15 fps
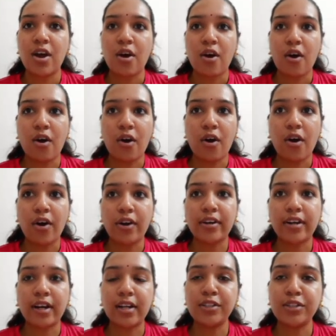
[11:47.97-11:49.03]
or
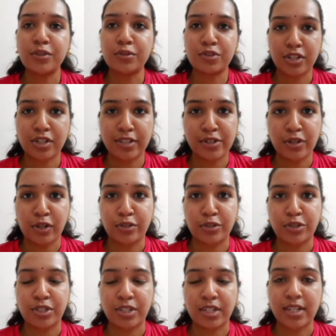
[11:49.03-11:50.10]
a neutral
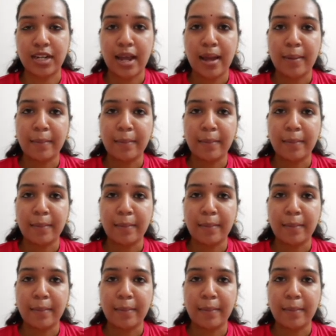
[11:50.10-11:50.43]
solution,